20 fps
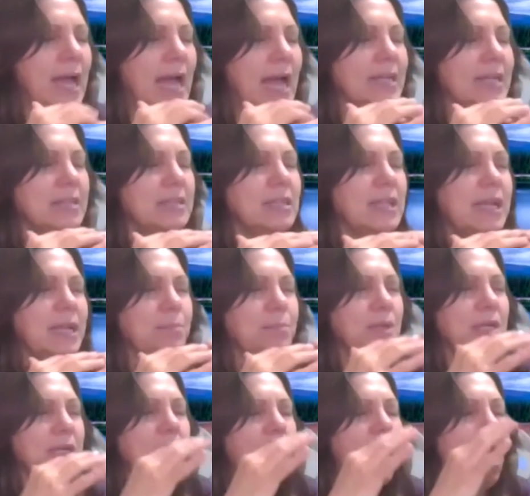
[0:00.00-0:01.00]
and they
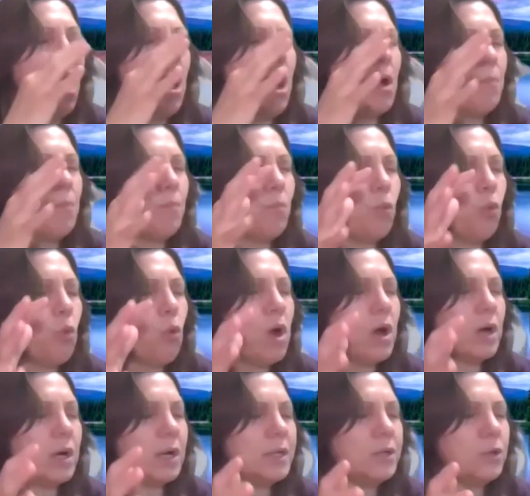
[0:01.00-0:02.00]
become
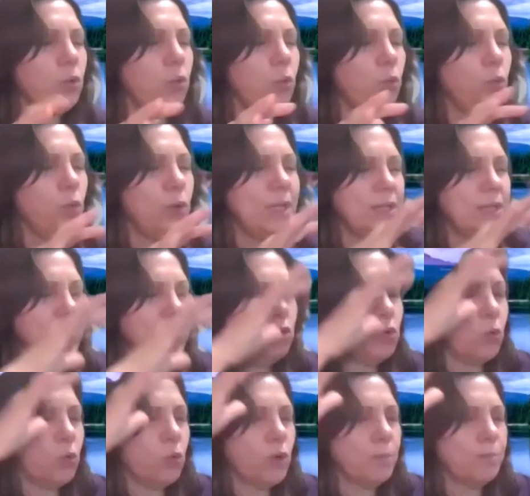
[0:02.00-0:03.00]
one with
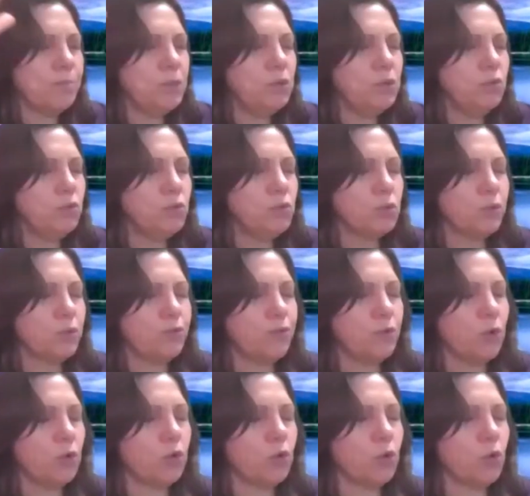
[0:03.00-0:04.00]
your
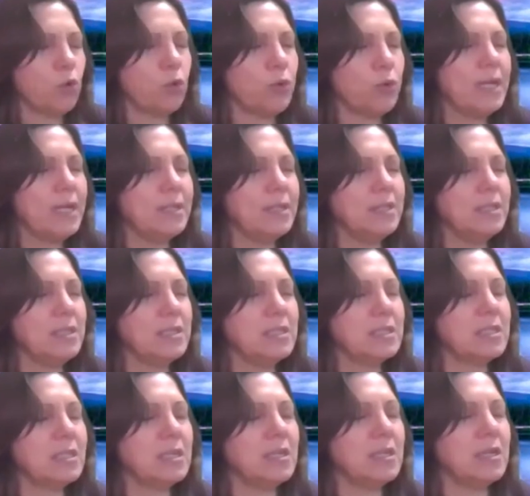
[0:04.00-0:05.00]
beautiful
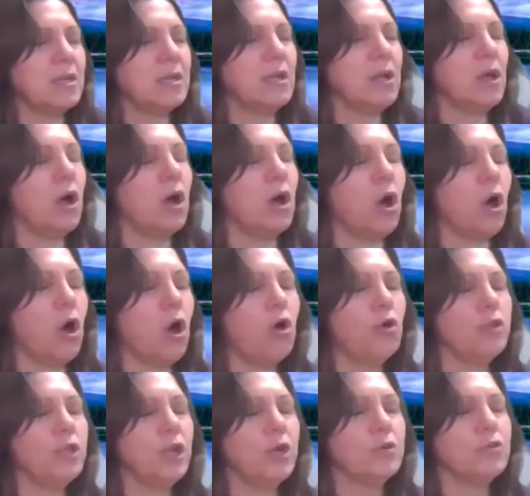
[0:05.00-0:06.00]
grids.
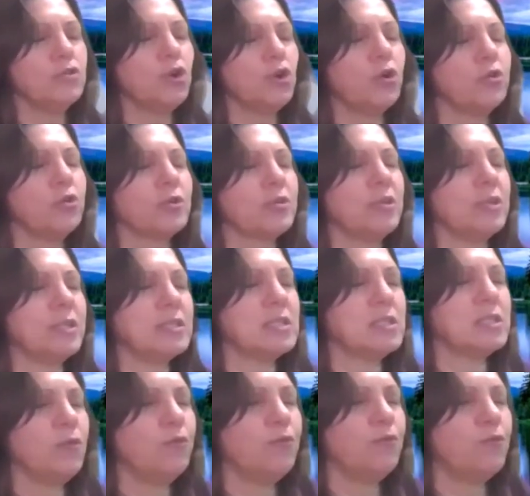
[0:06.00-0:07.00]
All their
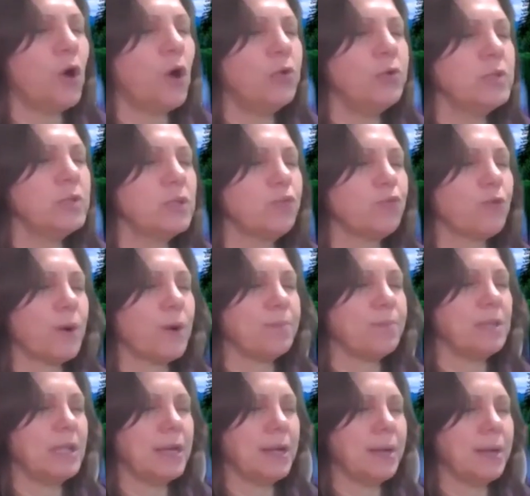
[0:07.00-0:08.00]
darkness falls
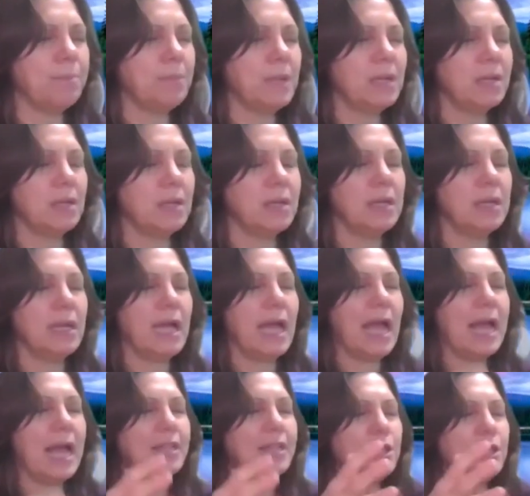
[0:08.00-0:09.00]
from them,
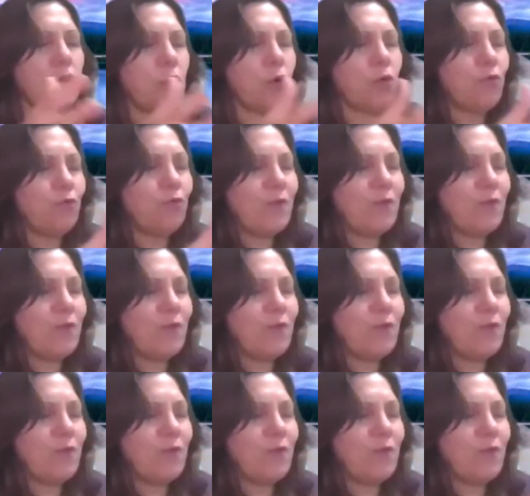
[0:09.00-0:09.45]
and their